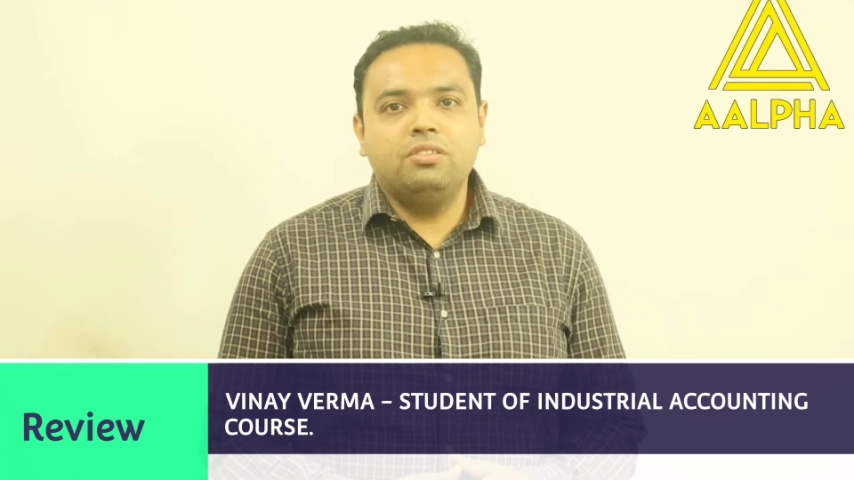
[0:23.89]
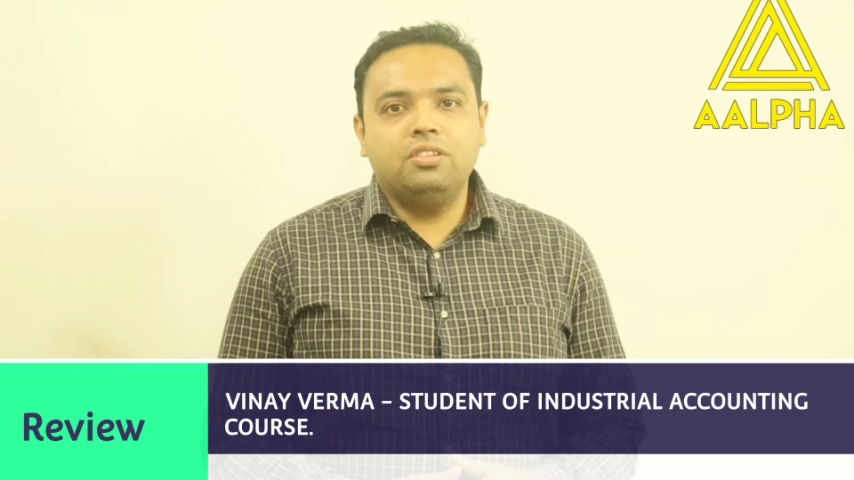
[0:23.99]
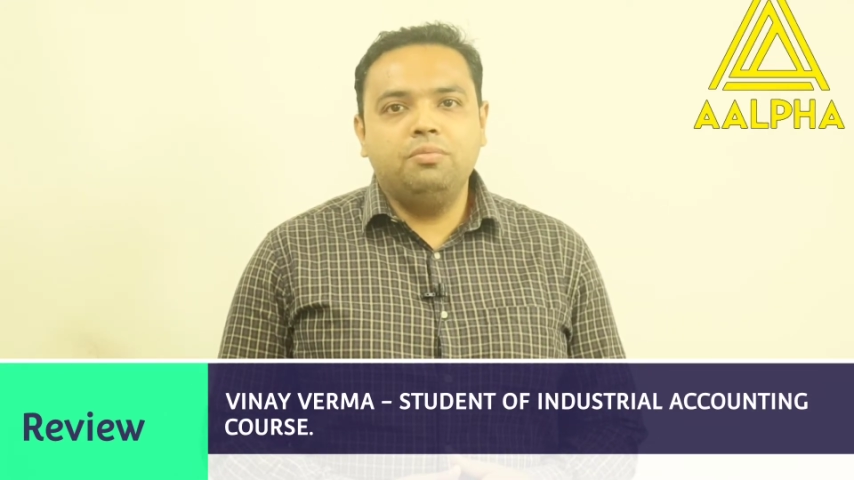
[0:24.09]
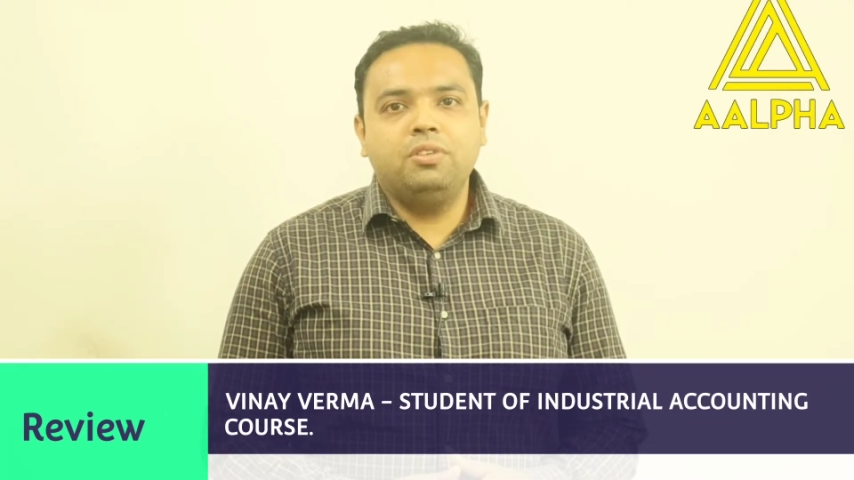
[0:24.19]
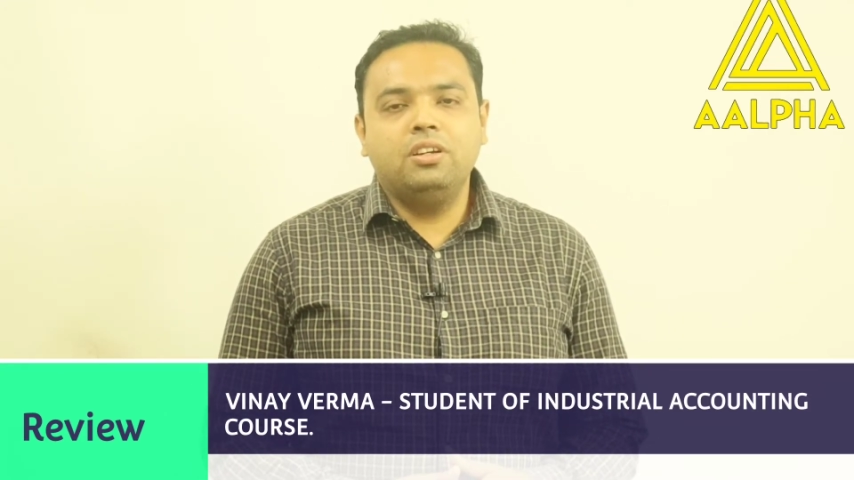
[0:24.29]

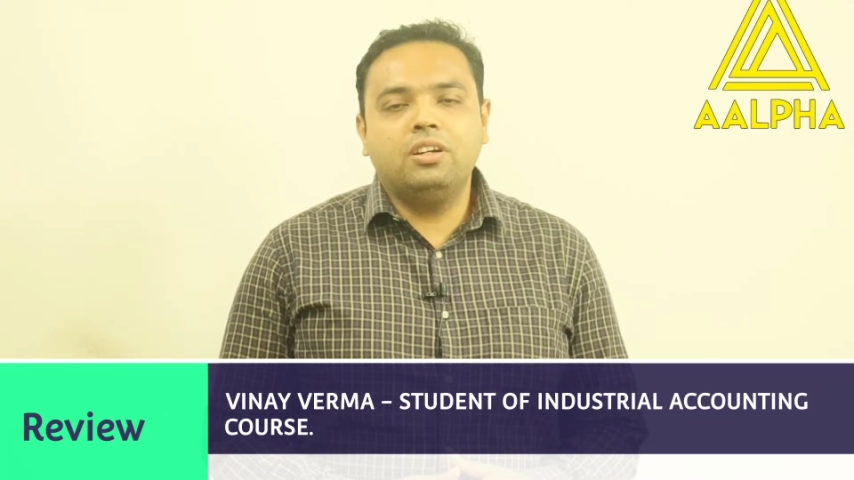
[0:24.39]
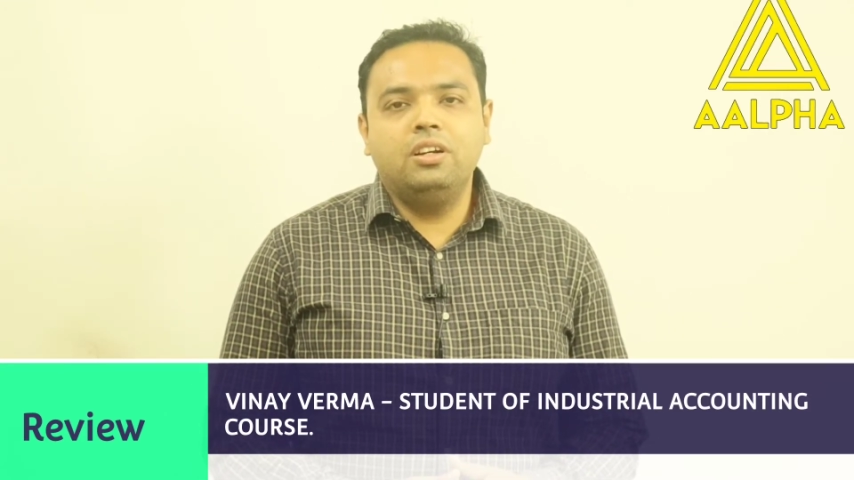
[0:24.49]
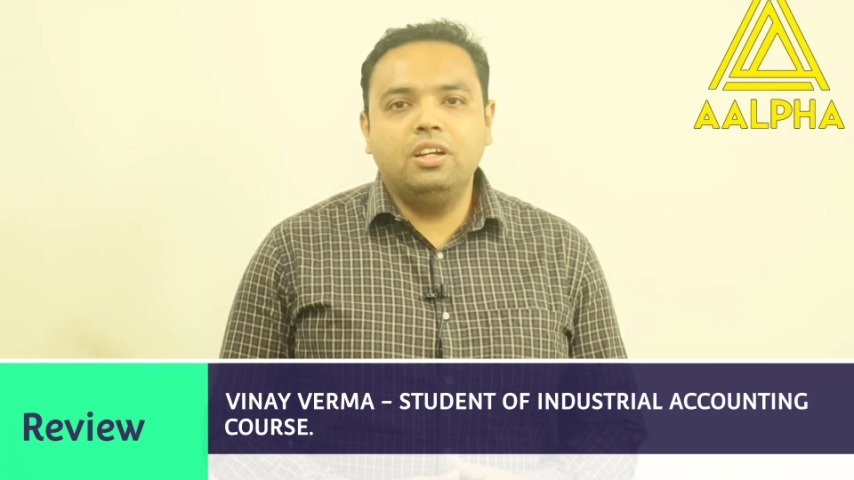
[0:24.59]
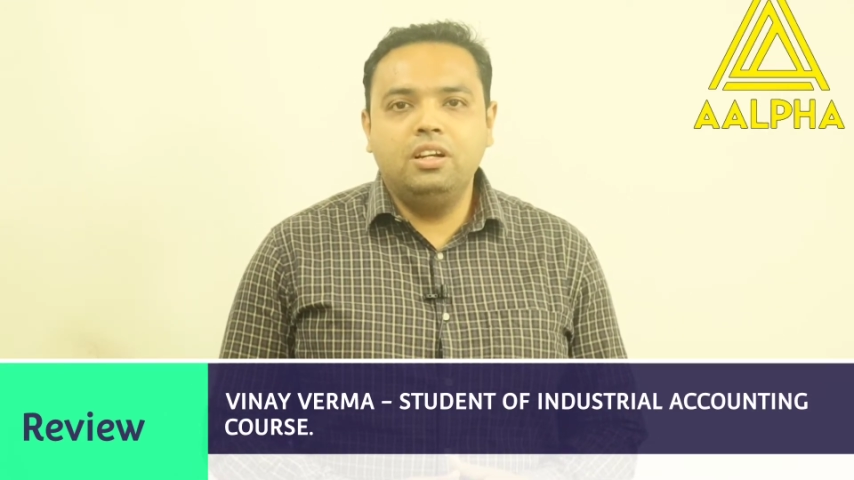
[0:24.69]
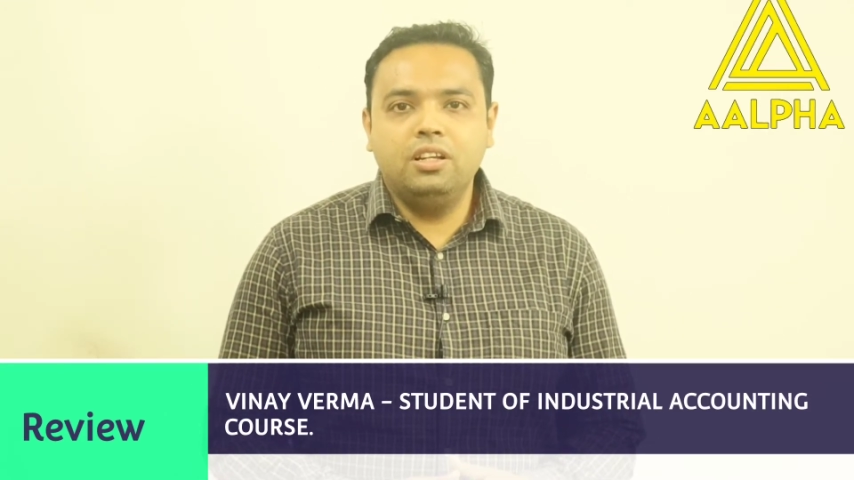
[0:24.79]
concept and
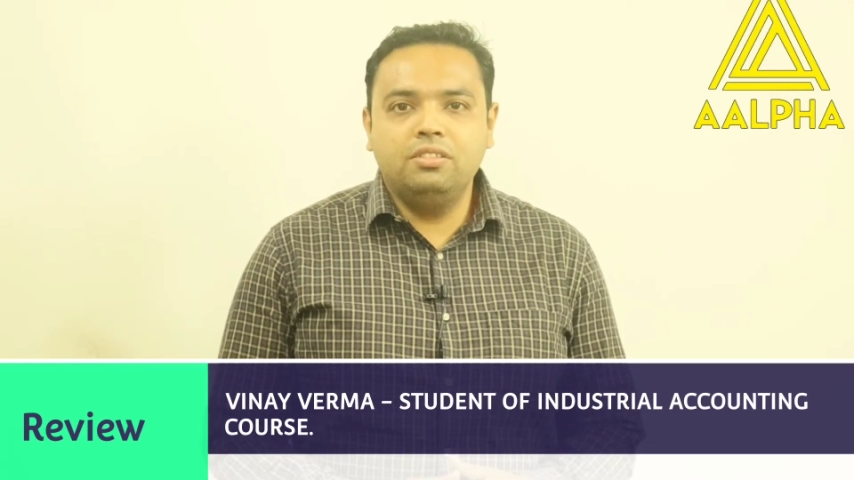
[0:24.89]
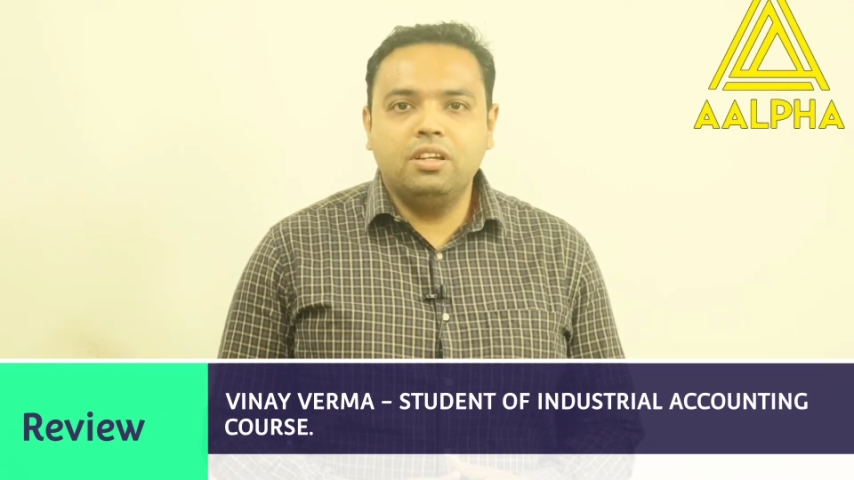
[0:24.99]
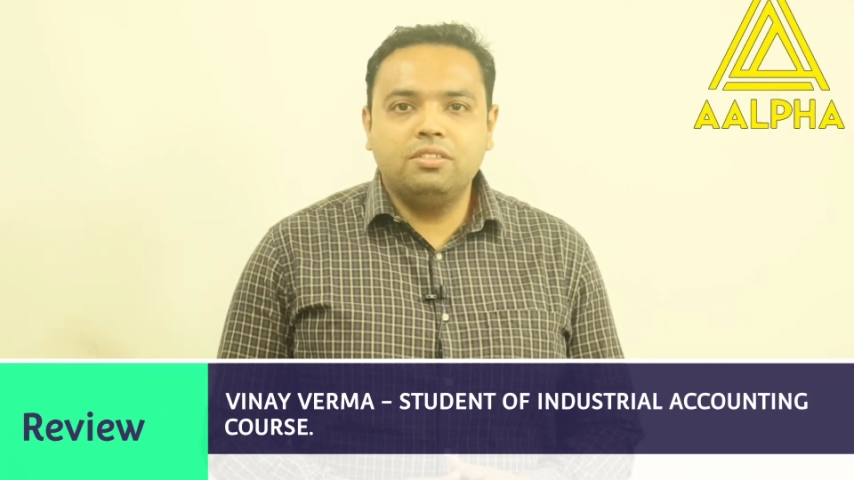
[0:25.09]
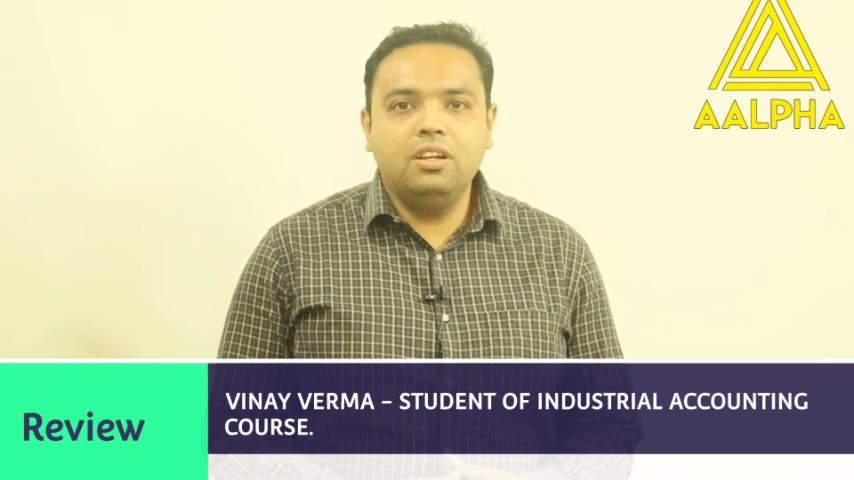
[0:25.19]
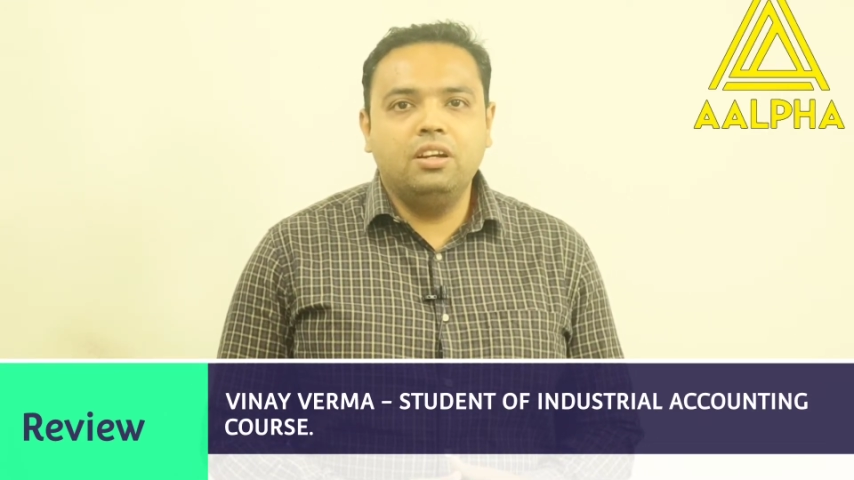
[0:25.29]
content
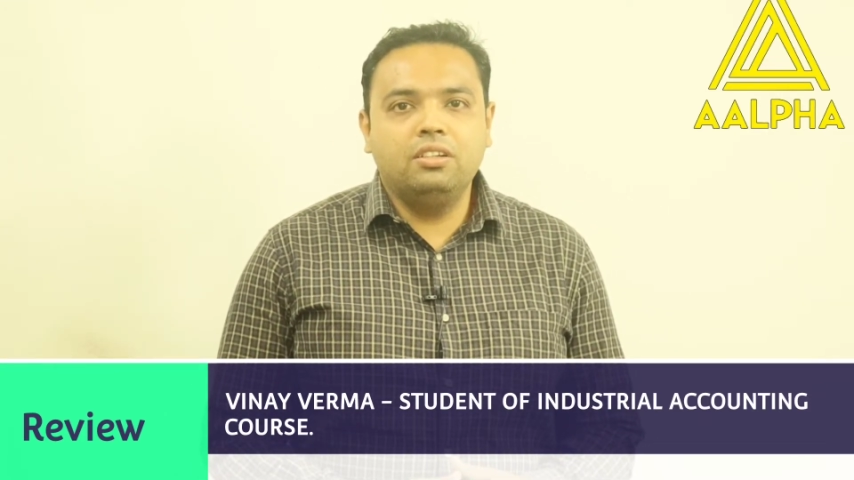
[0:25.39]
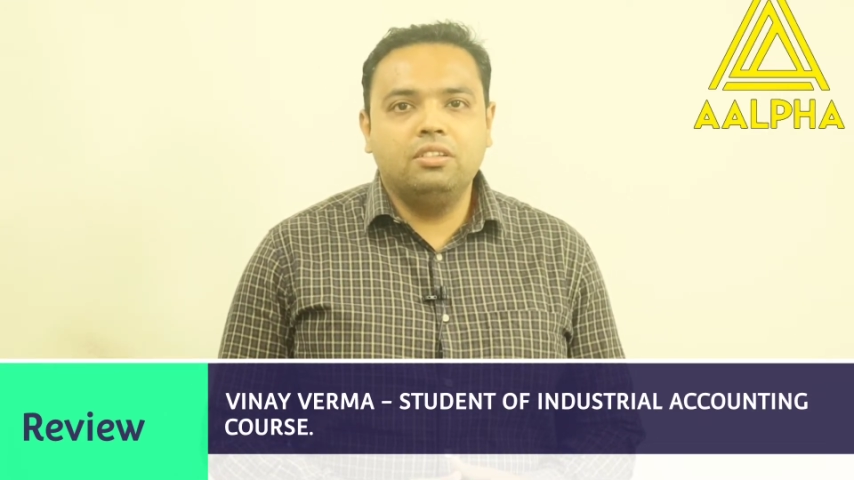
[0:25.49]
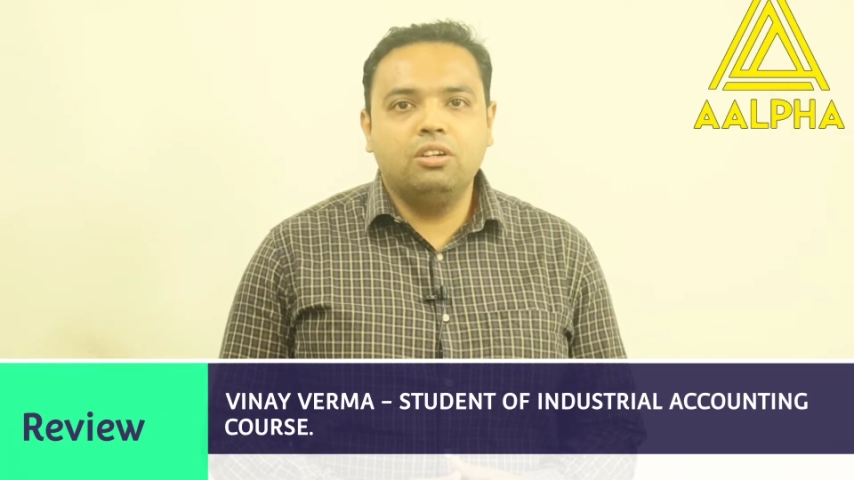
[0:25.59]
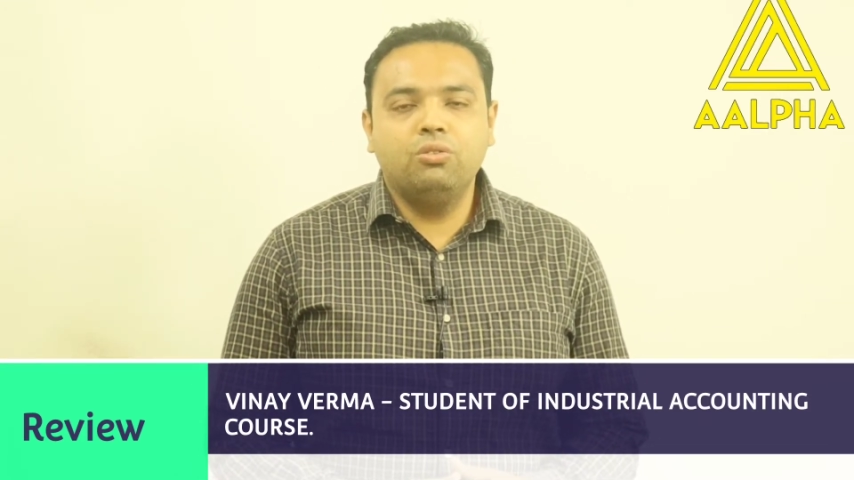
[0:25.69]
is excellent.